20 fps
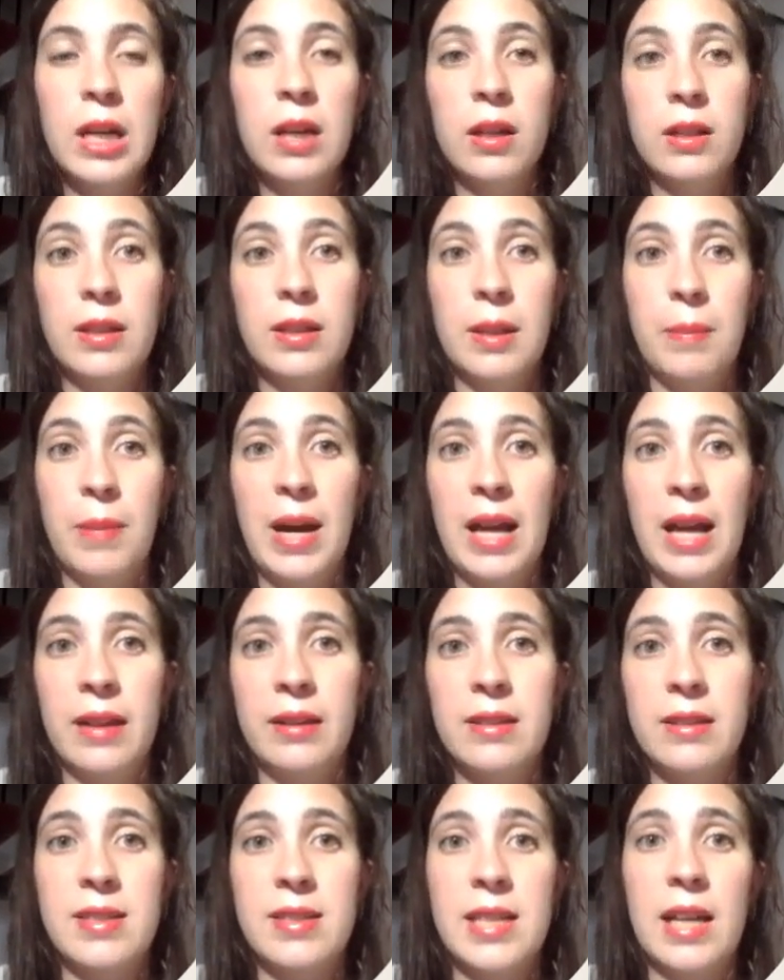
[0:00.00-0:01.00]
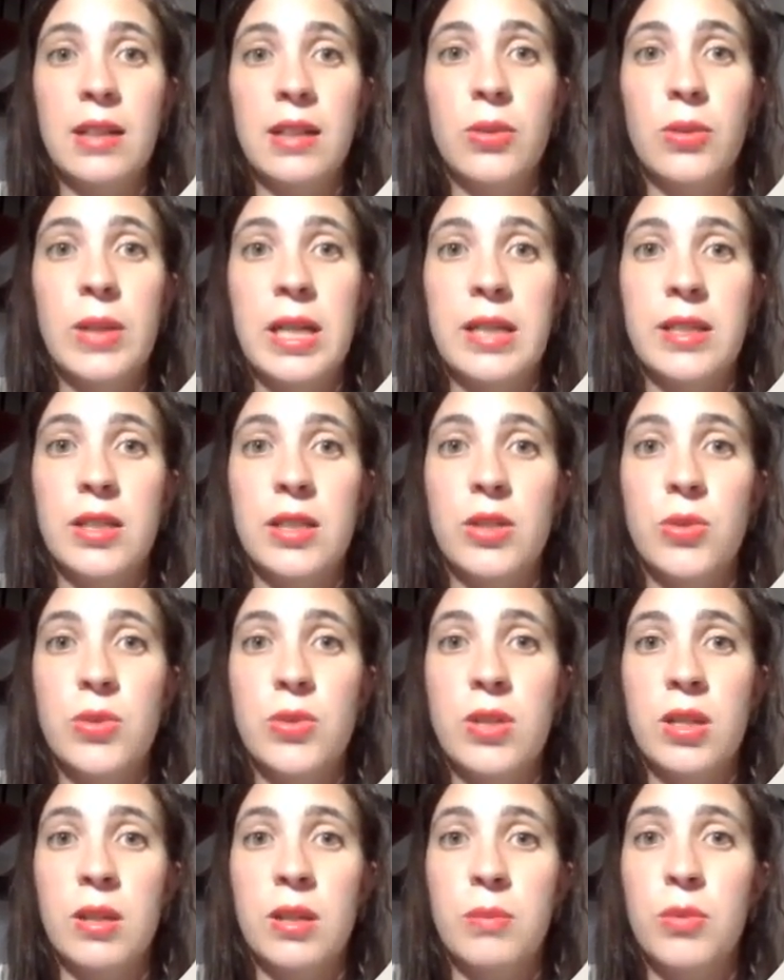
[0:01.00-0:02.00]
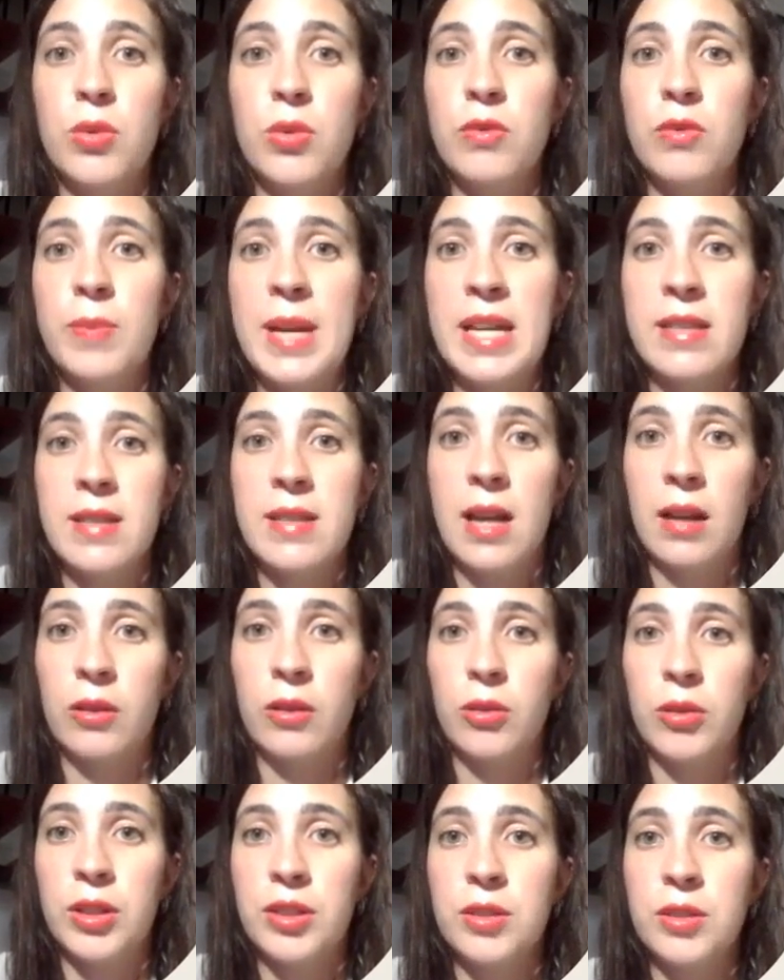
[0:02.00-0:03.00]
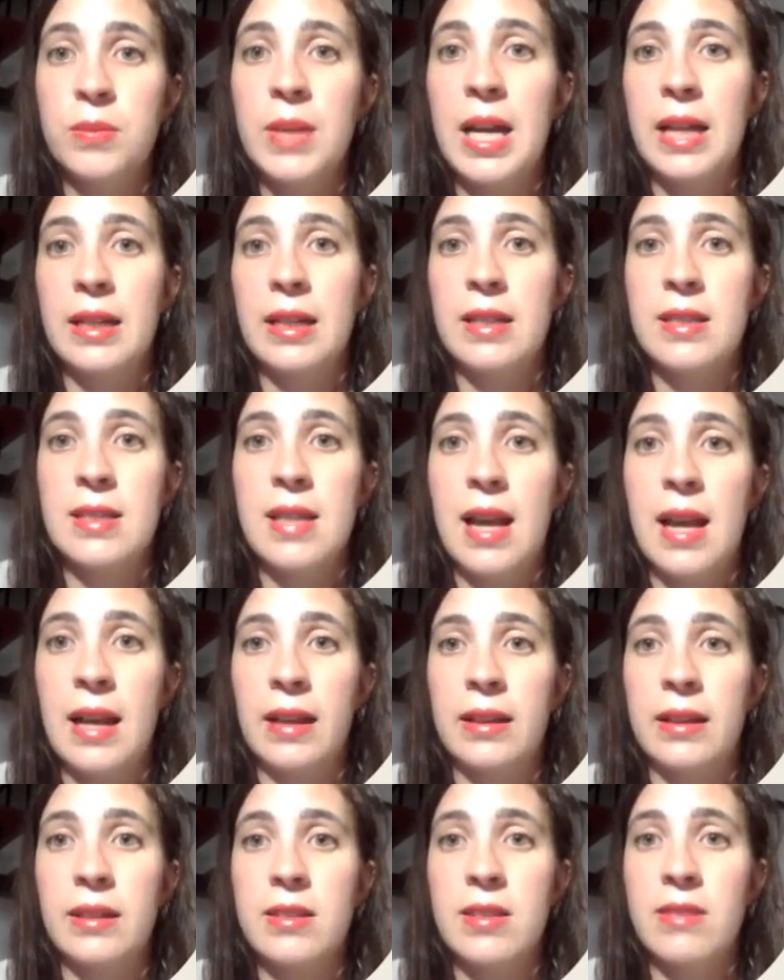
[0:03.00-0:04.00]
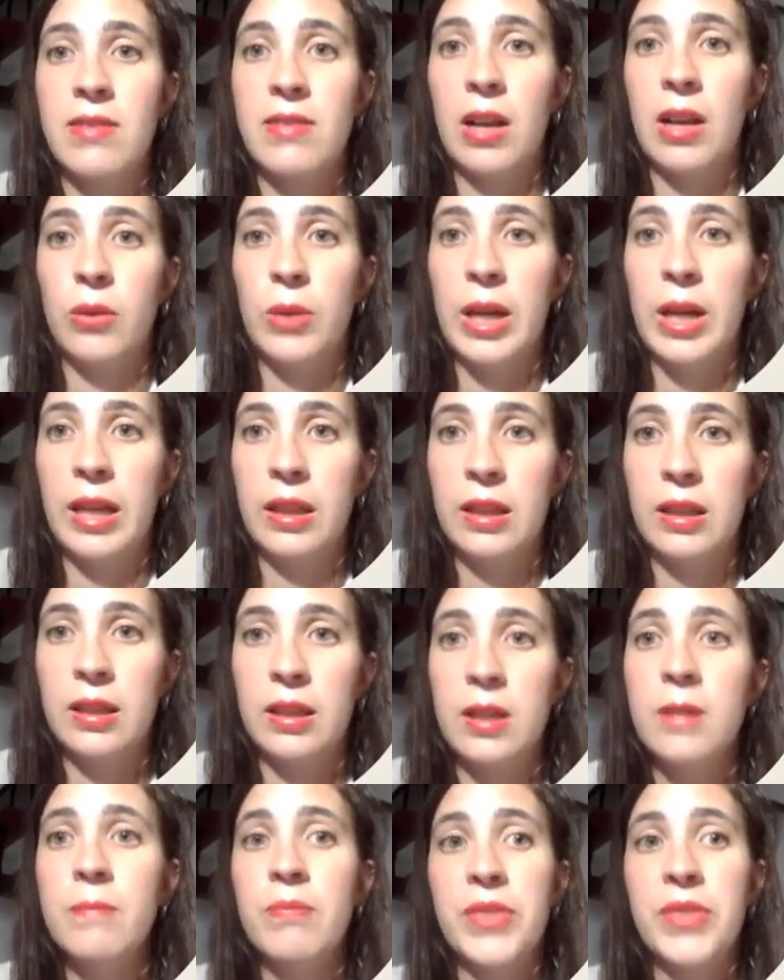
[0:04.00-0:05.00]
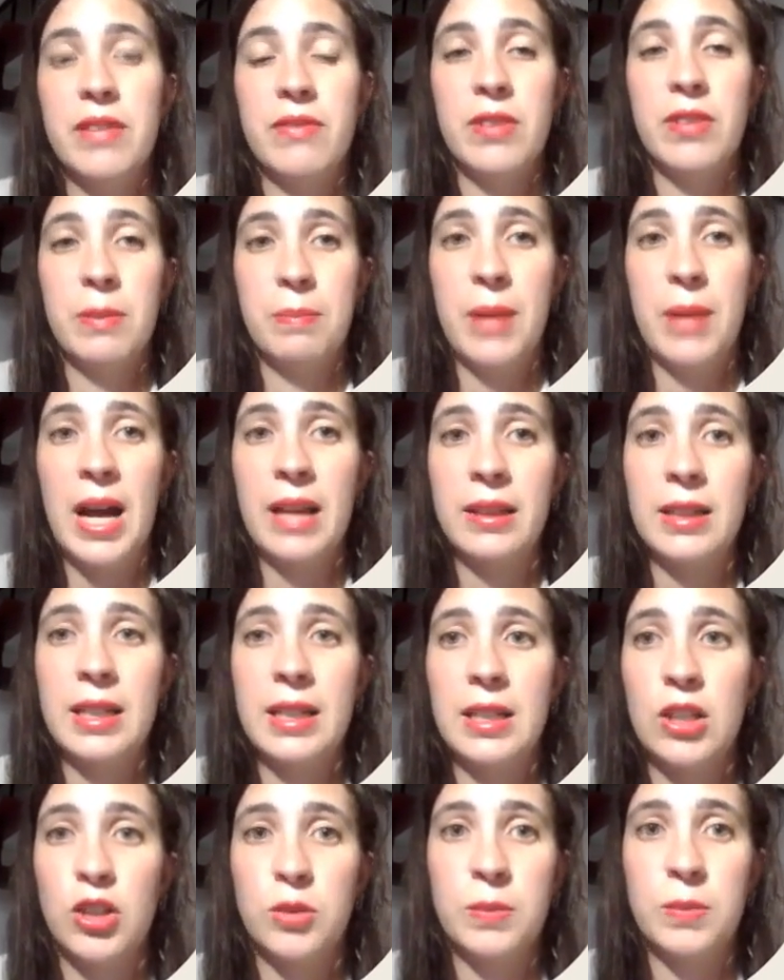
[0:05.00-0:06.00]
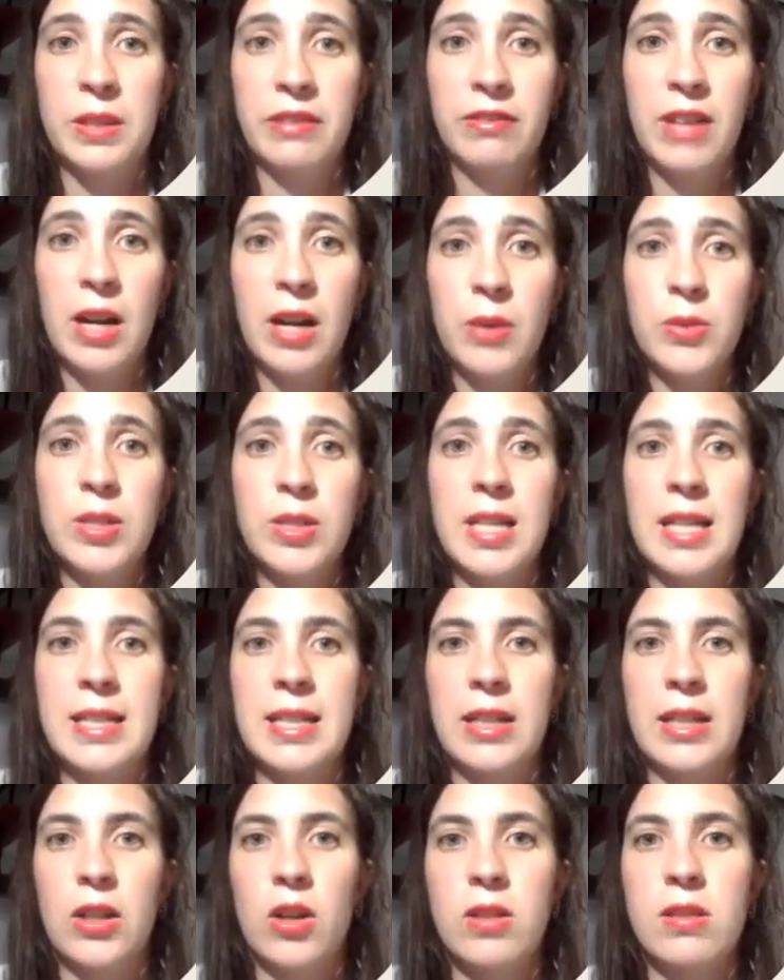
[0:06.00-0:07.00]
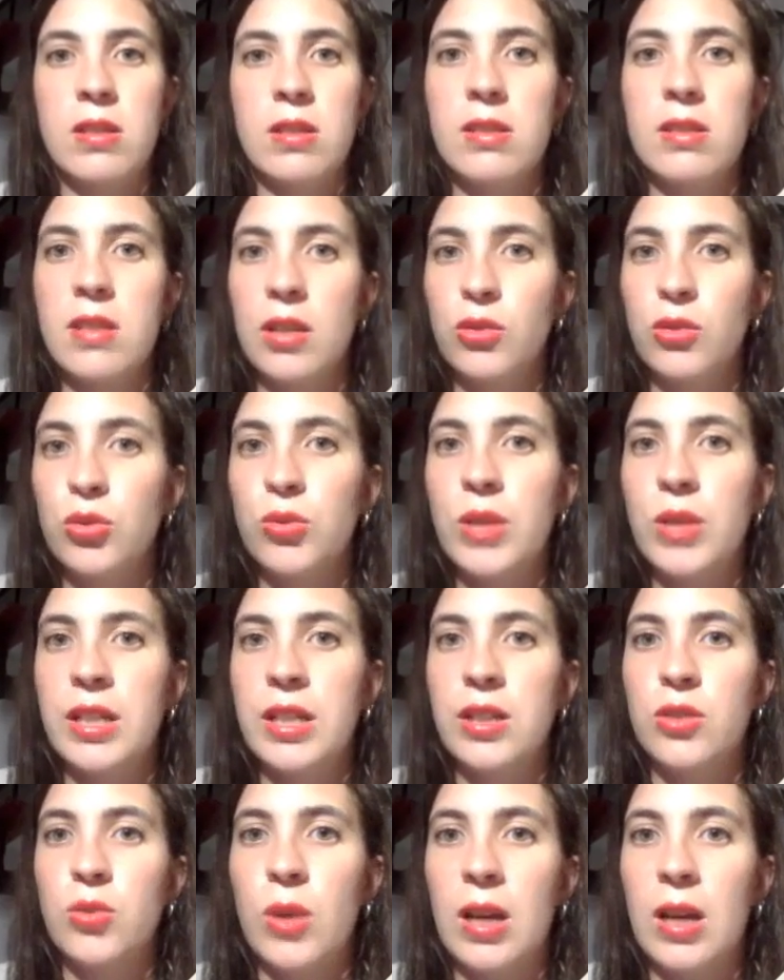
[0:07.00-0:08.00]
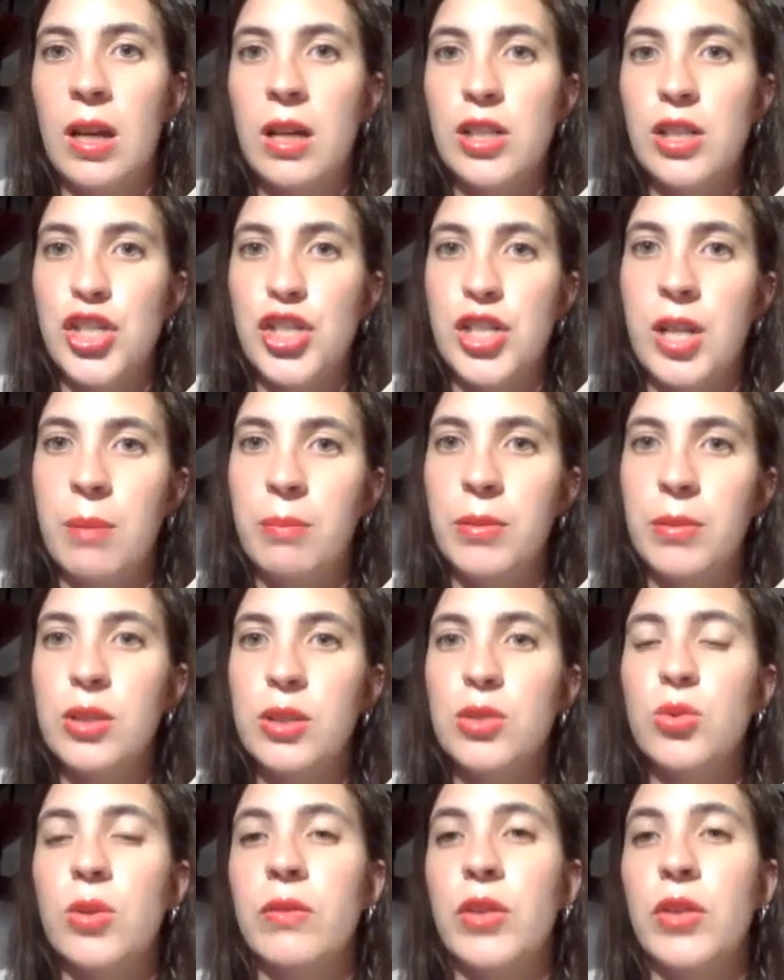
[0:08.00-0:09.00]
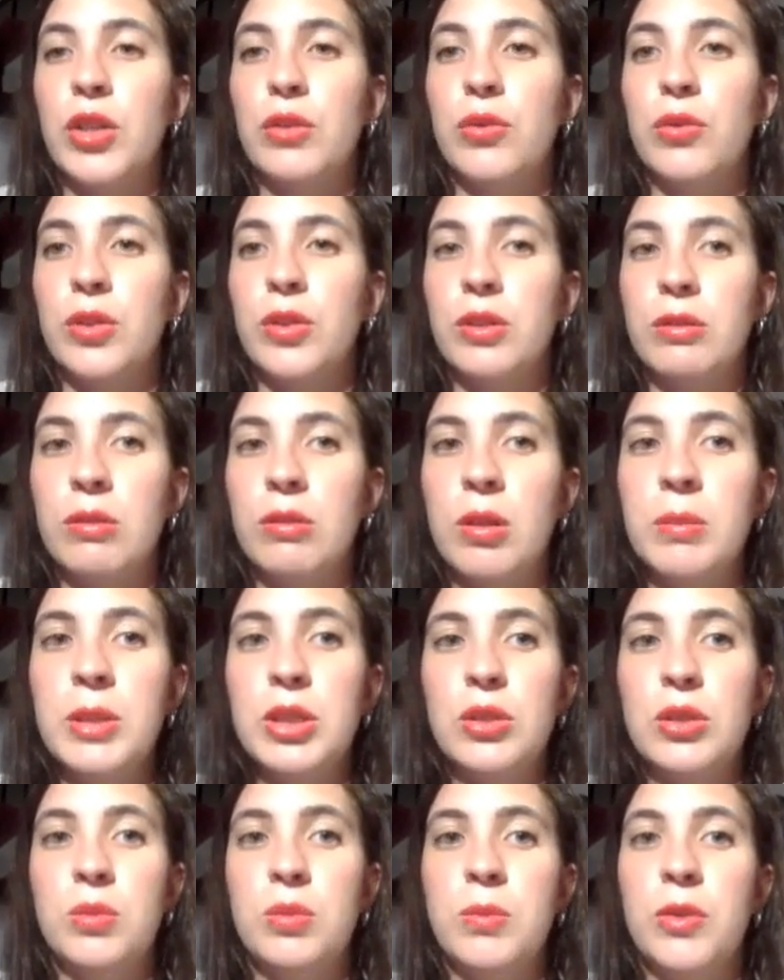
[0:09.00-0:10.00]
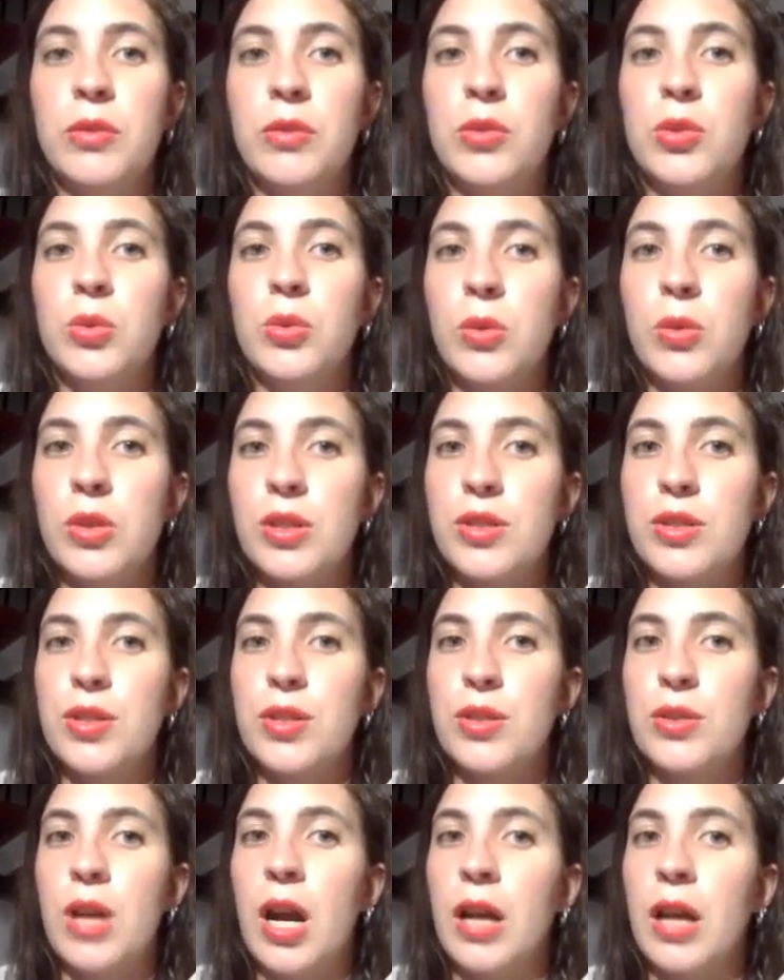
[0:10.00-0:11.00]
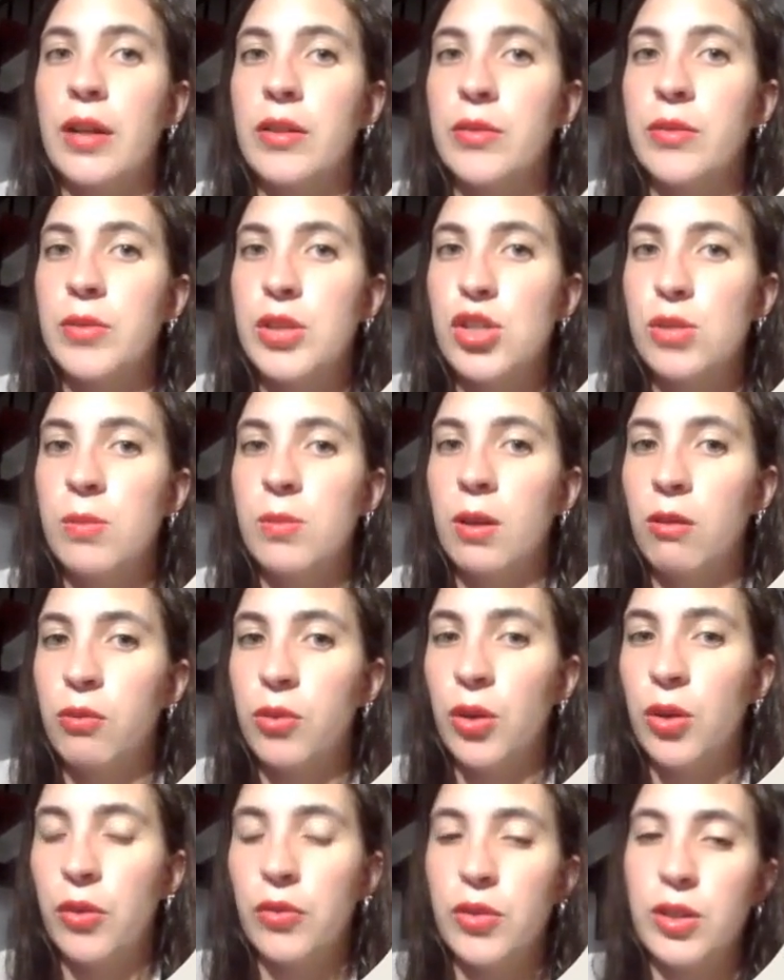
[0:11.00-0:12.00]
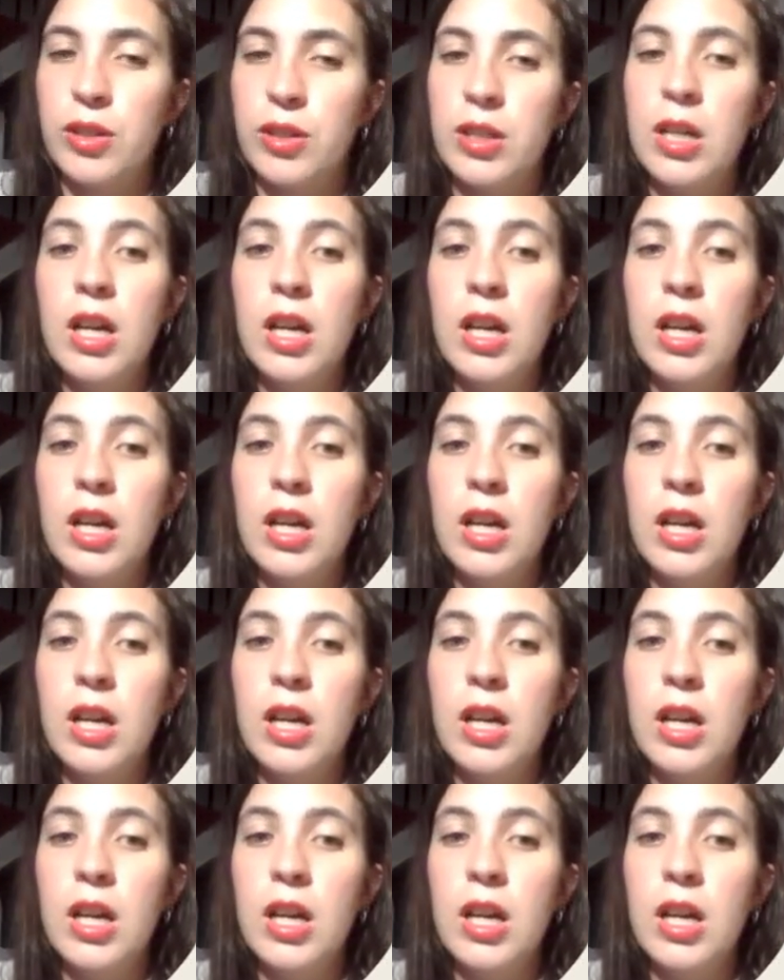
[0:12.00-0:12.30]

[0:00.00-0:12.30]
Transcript: The path is calculated using the move-based algorithm and its length is evaluated. If the path cannot be found, then the cost is saturated to a large number to avoid for the robot to move towards an unreachable frontier.